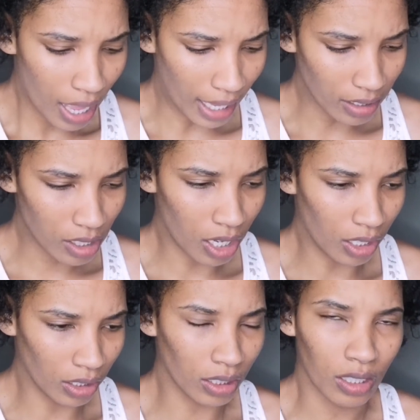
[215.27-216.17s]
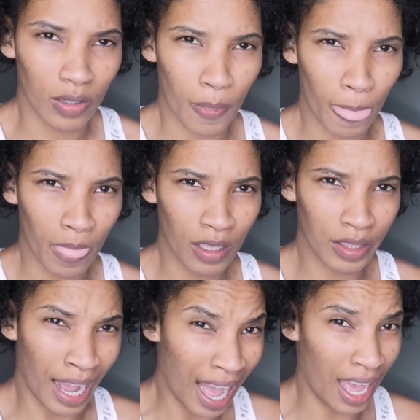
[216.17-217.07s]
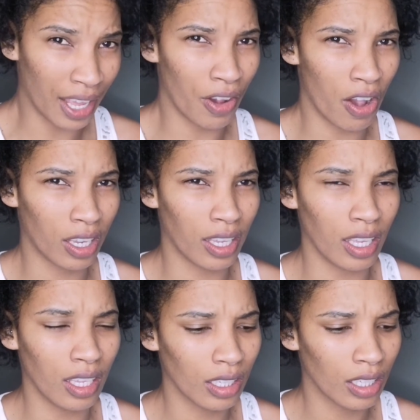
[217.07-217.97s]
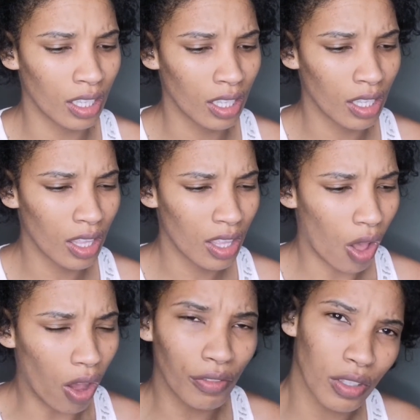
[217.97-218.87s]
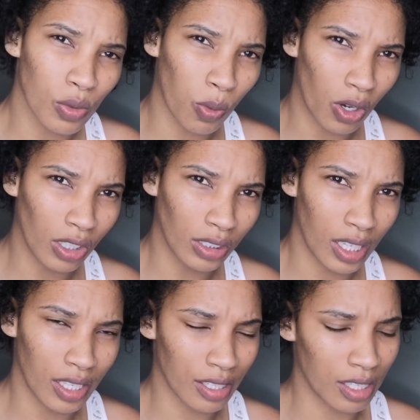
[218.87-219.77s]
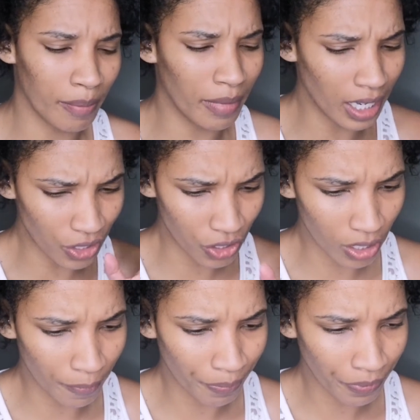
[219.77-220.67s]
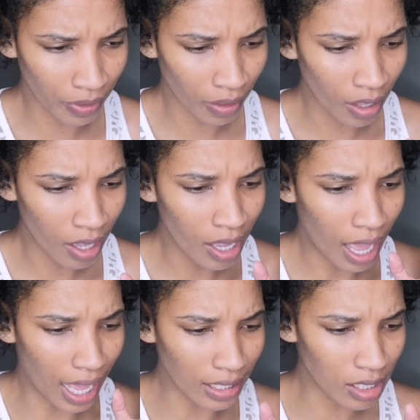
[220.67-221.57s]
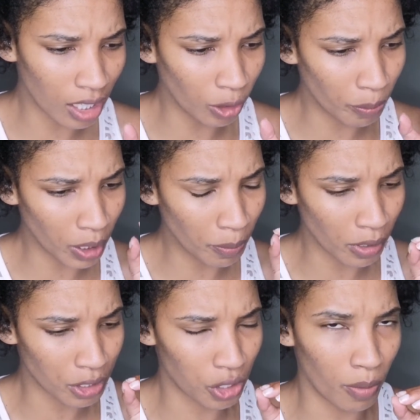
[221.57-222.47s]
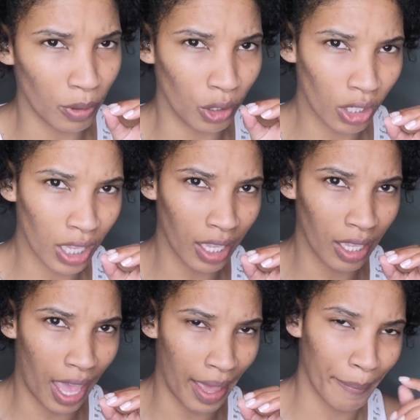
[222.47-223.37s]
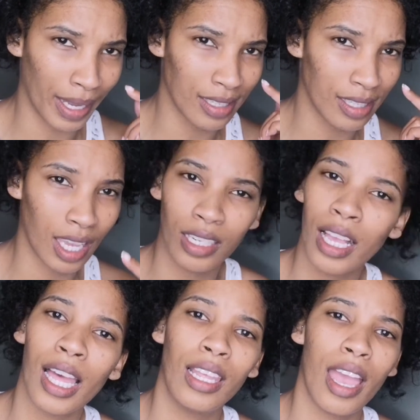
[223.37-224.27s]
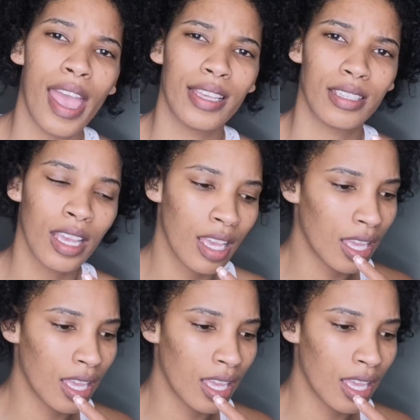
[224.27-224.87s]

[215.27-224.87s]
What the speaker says: Until the hierarchy of this world is diminished, until people stop looking at my skin color as